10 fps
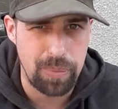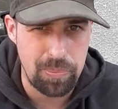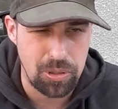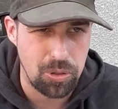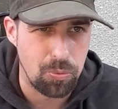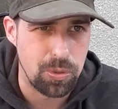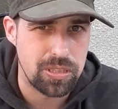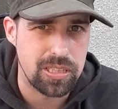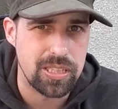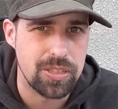people
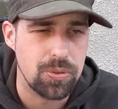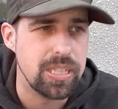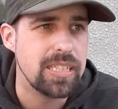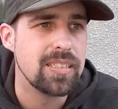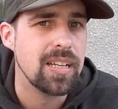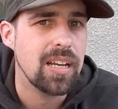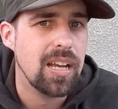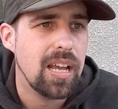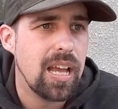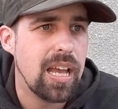would uh, do this
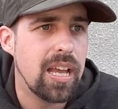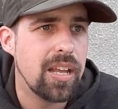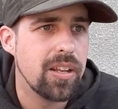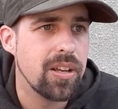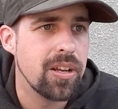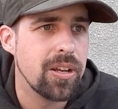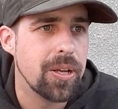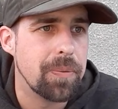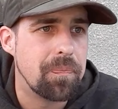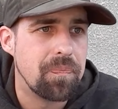and
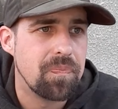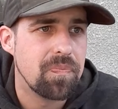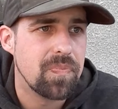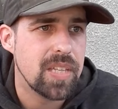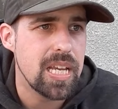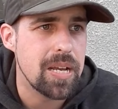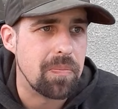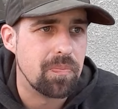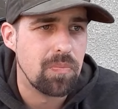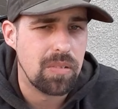uh, yeah
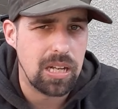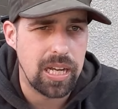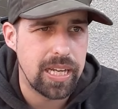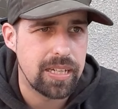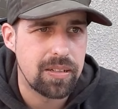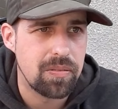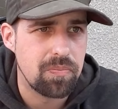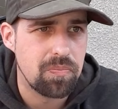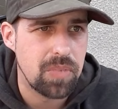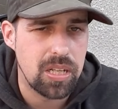like
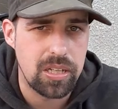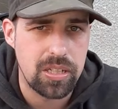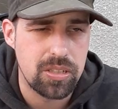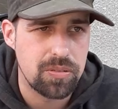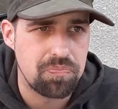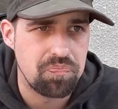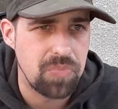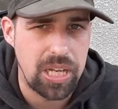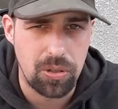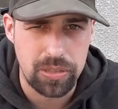uh,
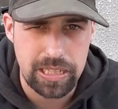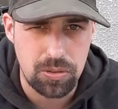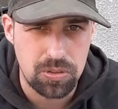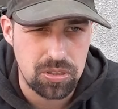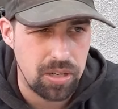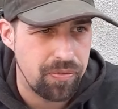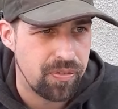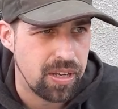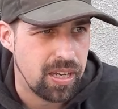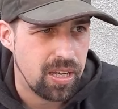and all that good stuff
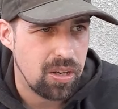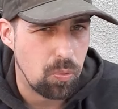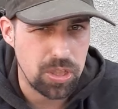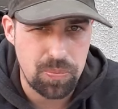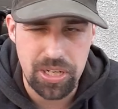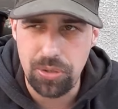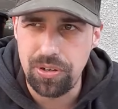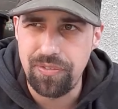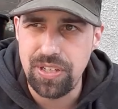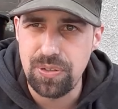watch my
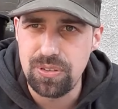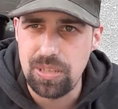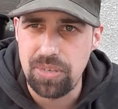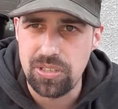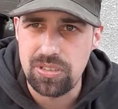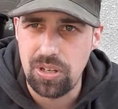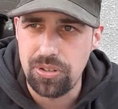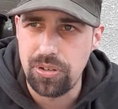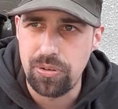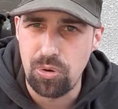other videos about
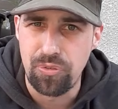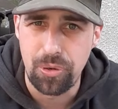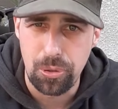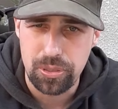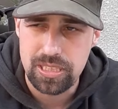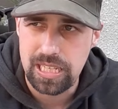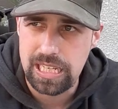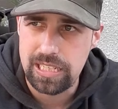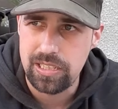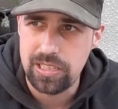other overlooked
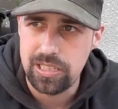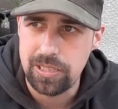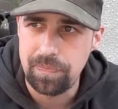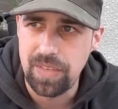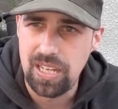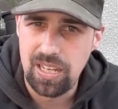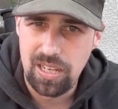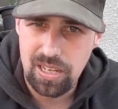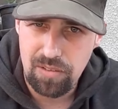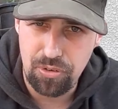and
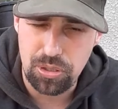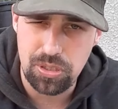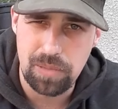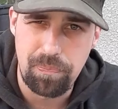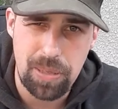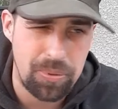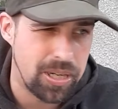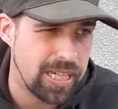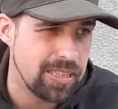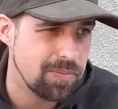forgotten
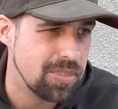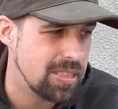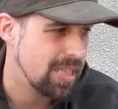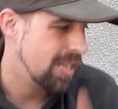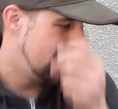prepper items